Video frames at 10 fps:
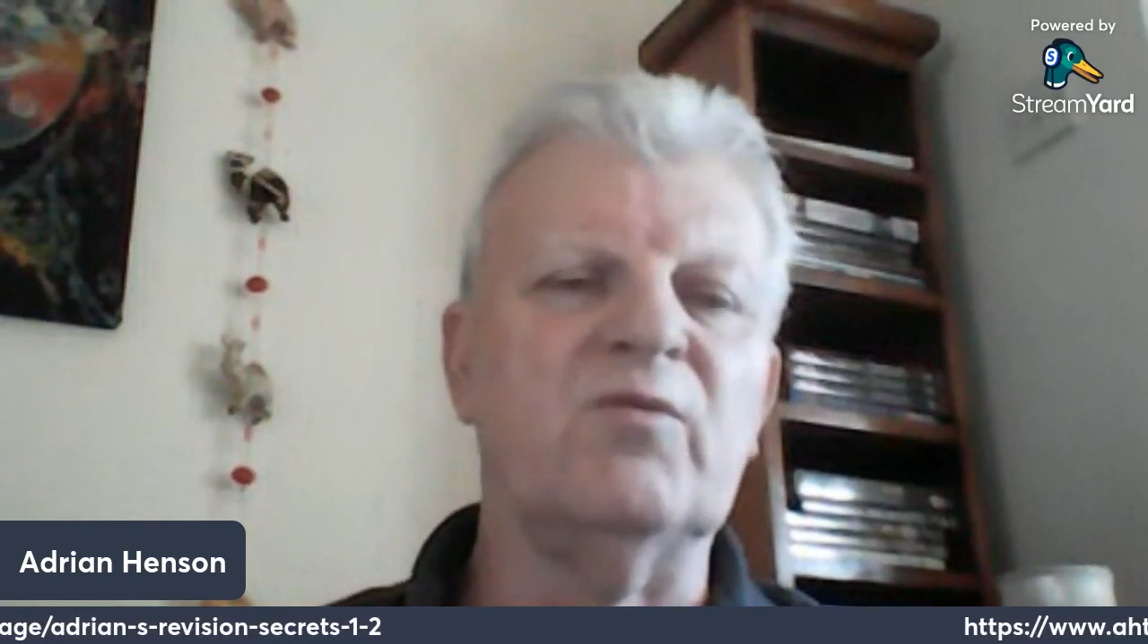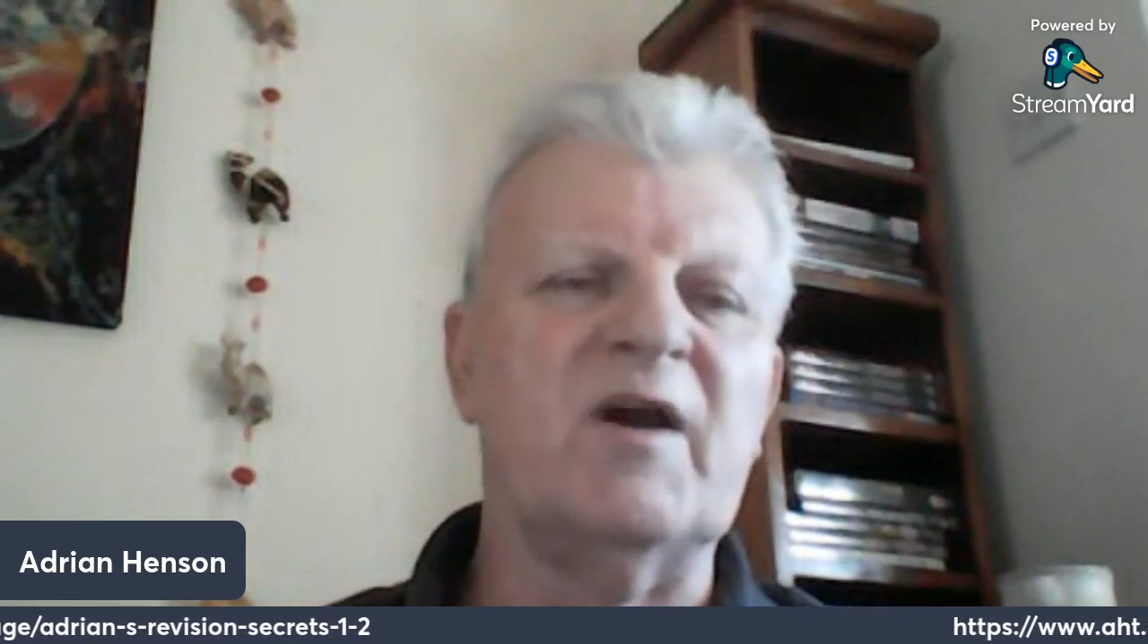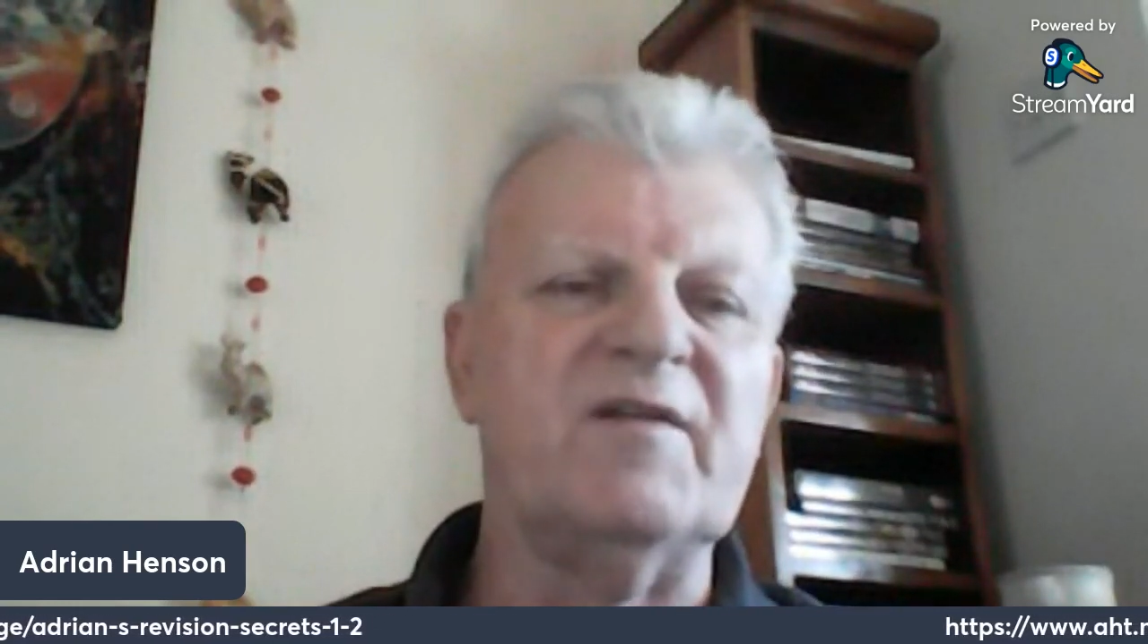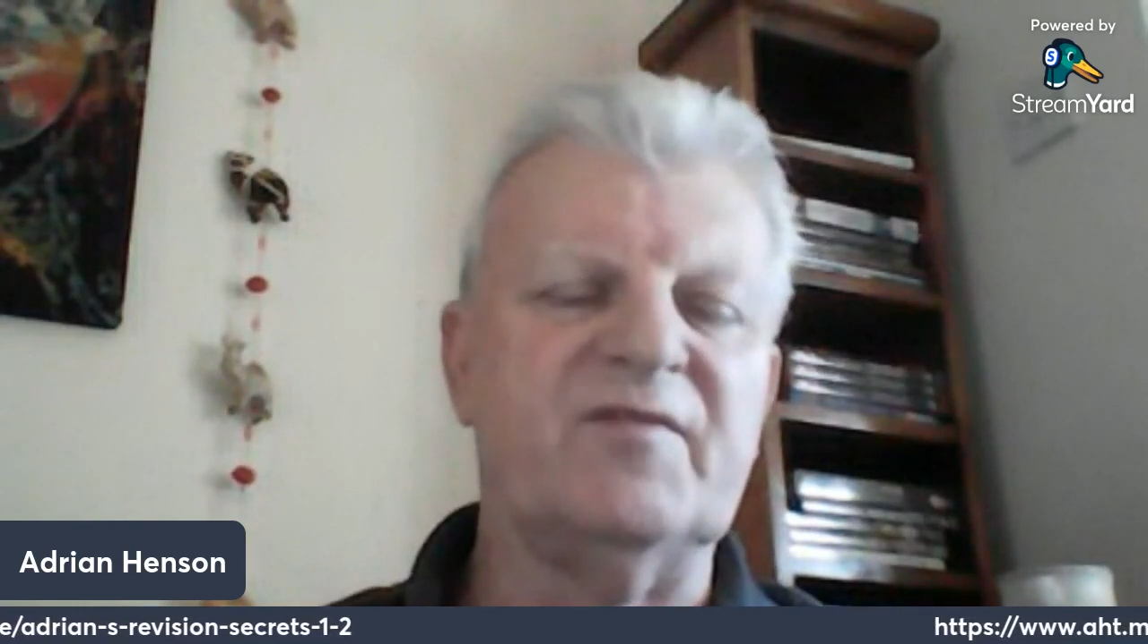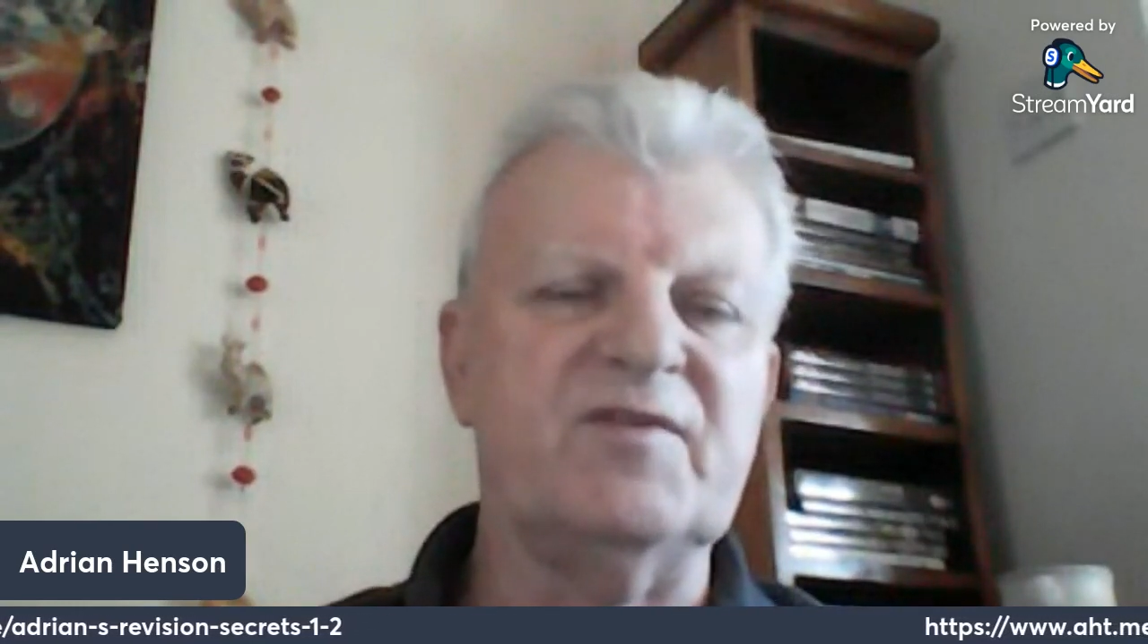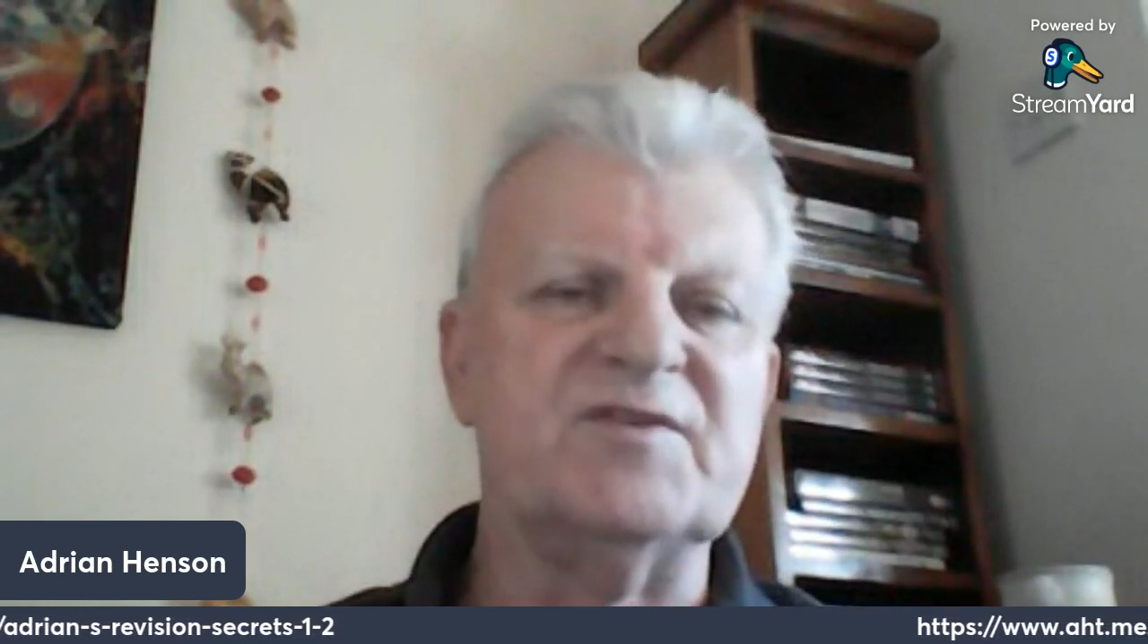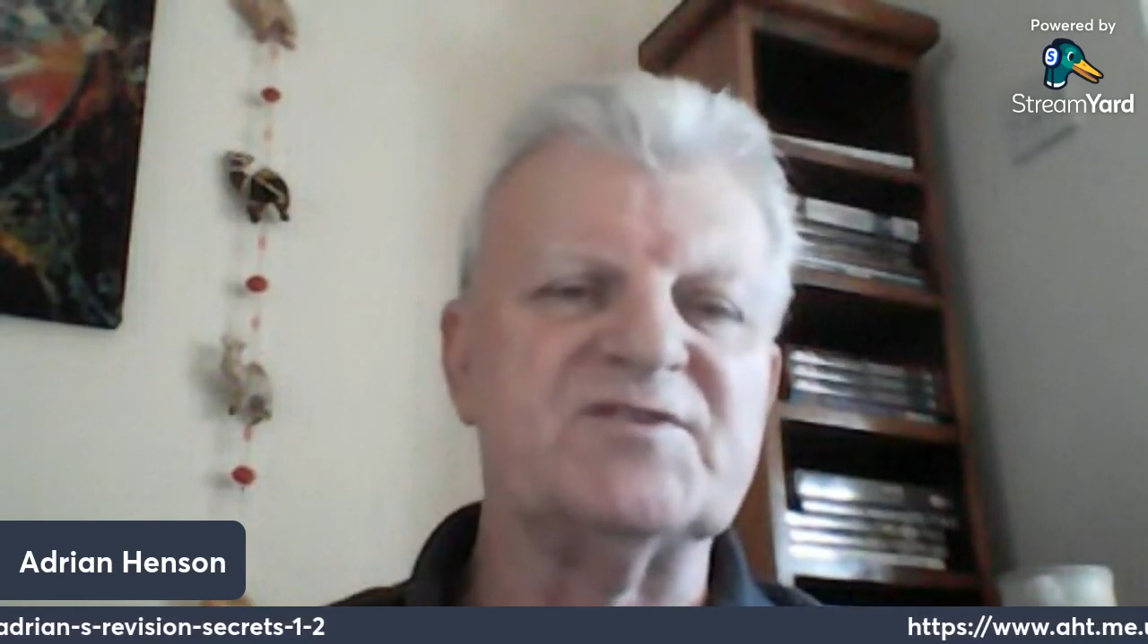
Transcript: the way through the